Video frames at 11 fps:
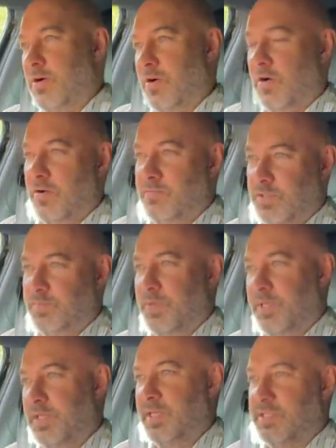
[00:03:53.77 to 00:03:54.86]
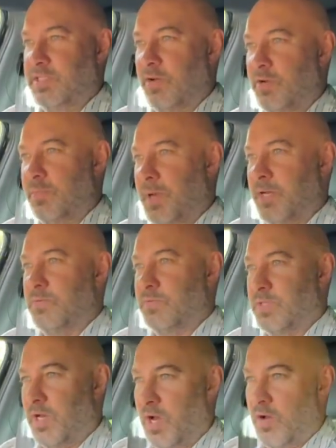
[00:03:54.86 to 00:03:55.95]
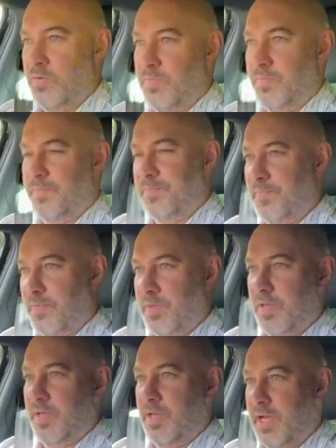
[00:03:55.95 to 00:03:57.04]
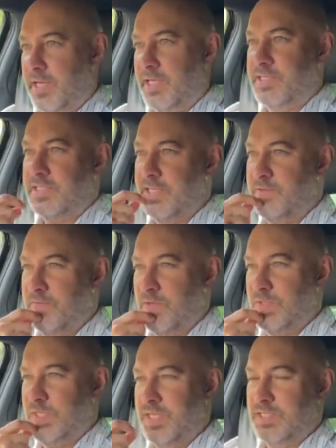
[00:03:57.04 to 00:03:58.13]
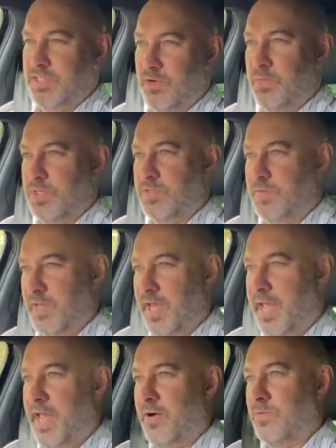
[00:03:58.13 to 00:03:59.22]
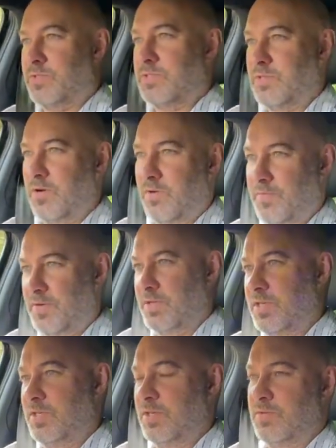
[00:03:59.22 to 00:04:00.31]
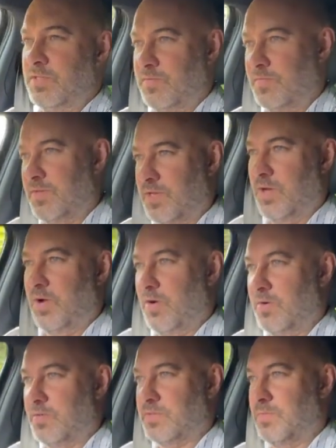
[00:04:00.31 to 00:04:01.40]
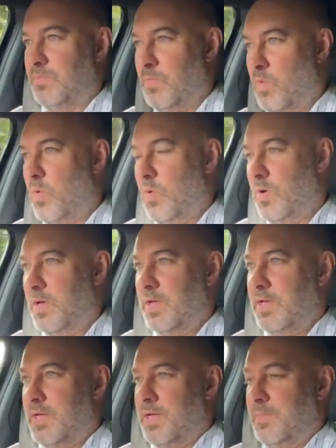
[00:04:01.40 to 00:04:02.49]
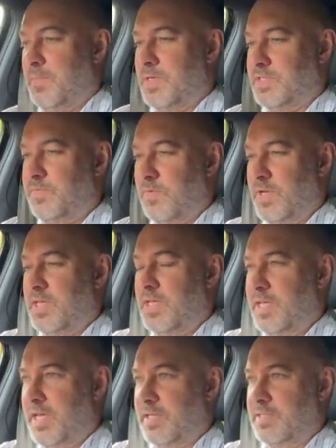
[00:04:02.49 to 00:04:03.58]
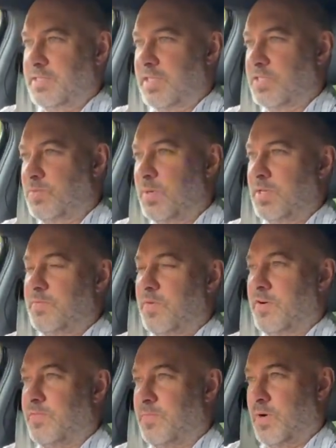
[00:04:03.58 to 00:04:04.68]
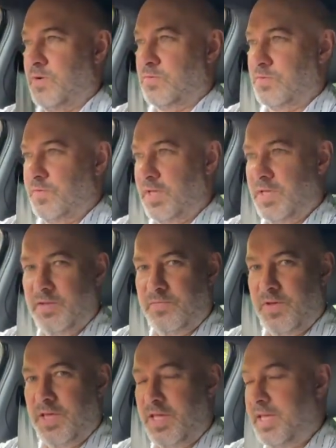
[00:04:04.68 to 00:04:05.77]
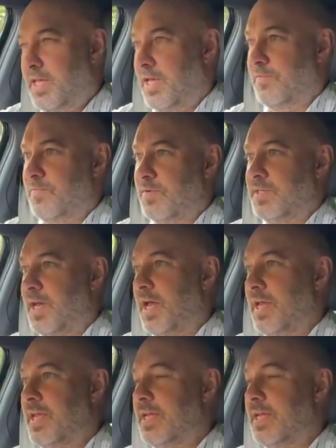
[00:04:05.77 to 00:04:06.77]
I've just put in these solar panels at home, and instead of using it so much for the house, I think I'm use it for the cars more, because if I can get, say, 25 miles of EV every day,